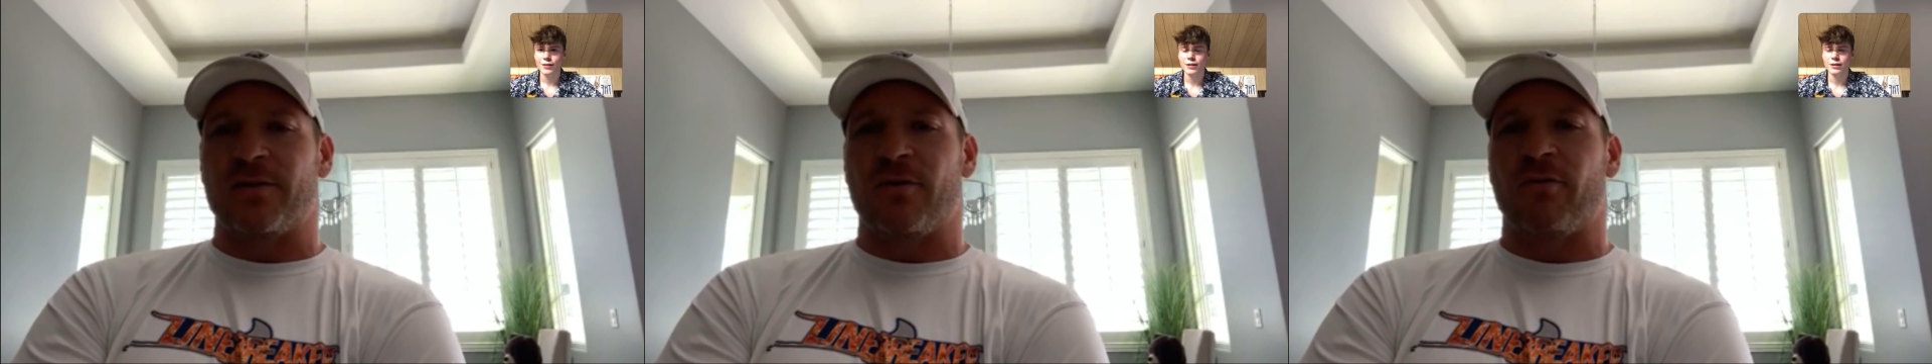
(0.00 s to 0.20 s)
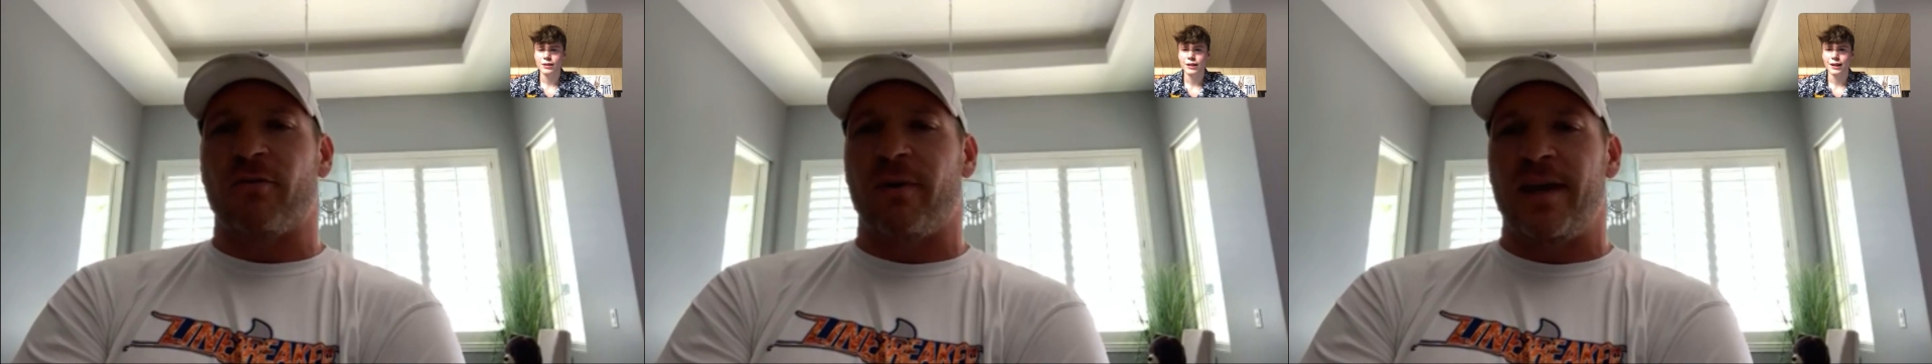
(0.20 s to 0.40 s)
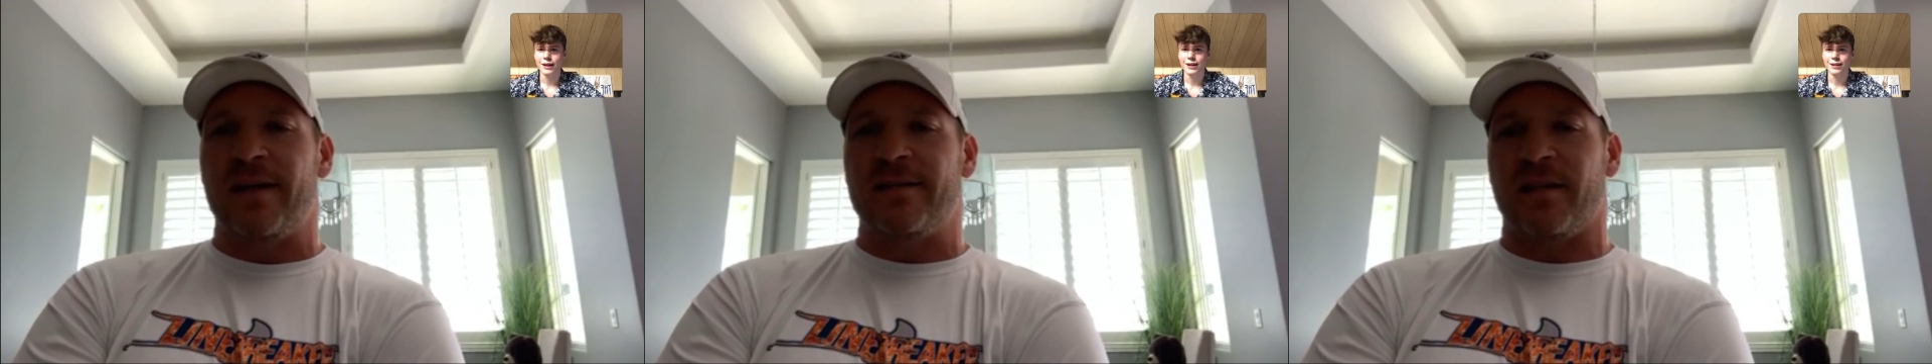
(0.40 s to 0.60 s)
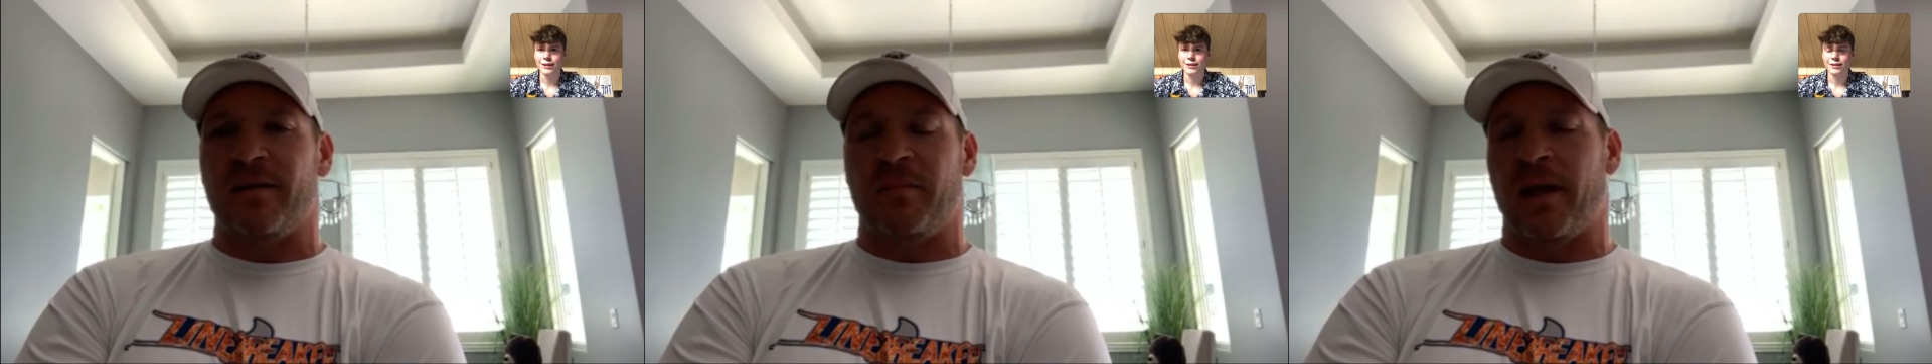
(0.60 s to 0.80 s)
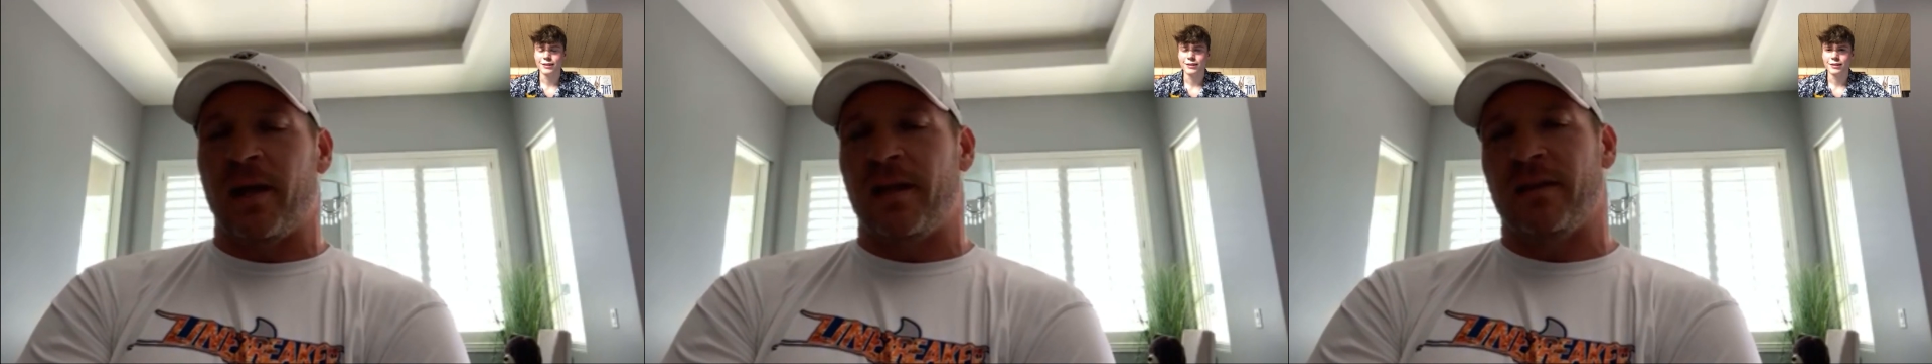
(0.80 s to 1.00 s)
crazy,
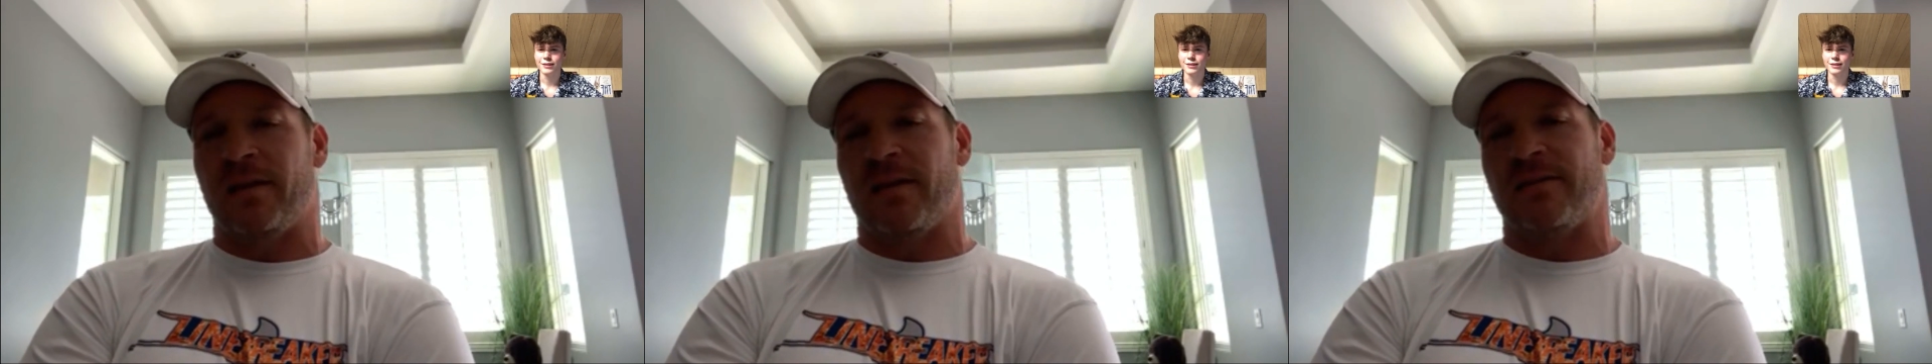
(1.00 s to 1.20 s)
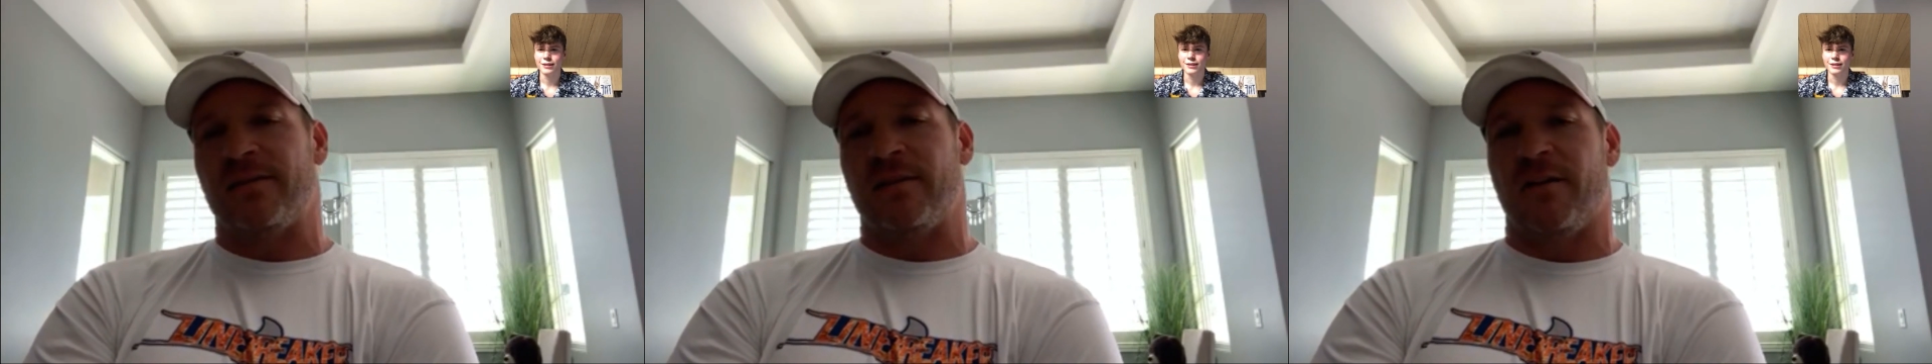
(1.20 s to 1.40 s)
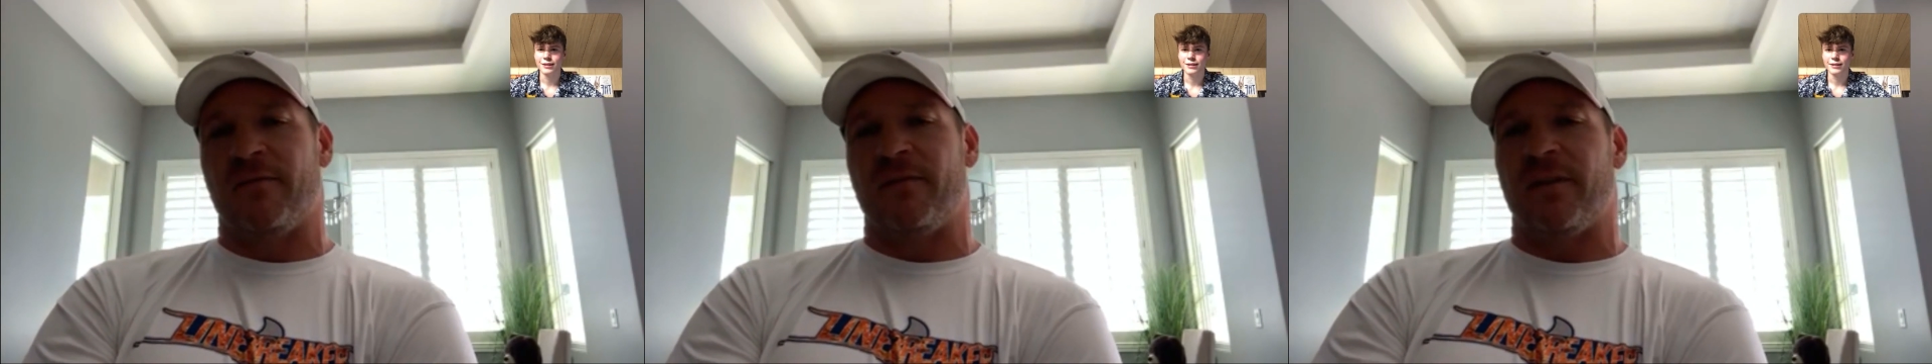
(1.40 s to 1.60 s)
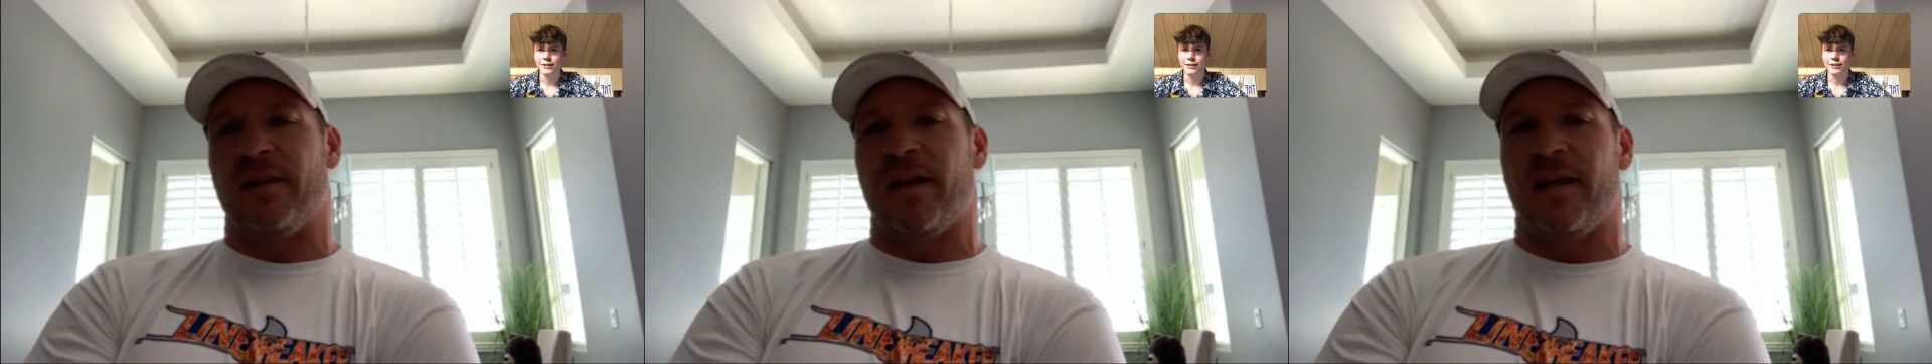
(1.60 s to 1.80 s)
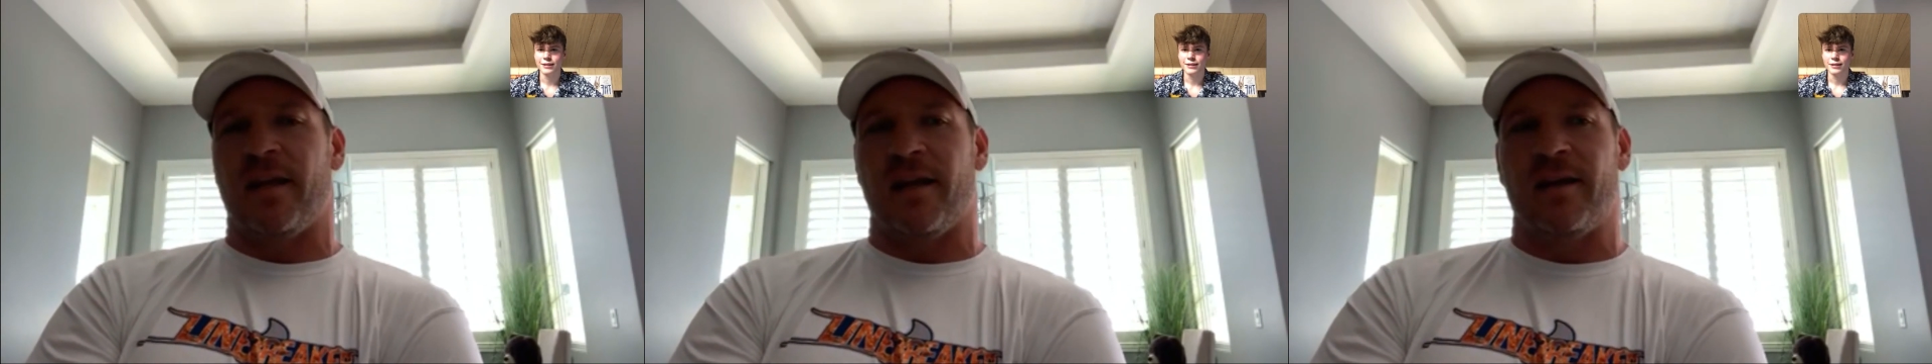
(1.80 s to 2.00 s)
man. The stuff that
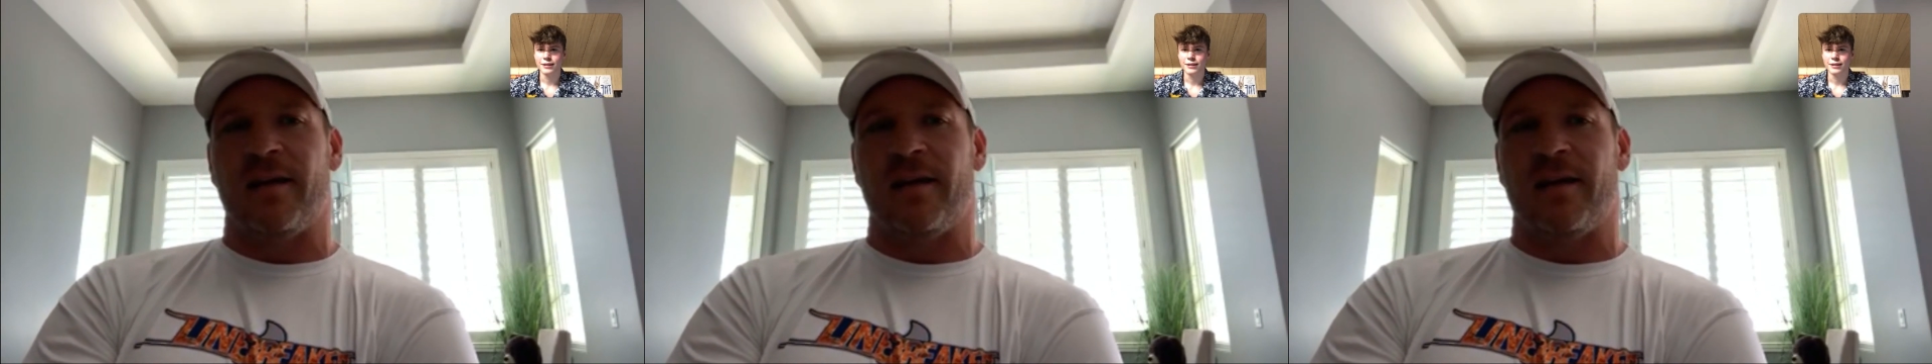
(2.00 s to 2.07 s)
they,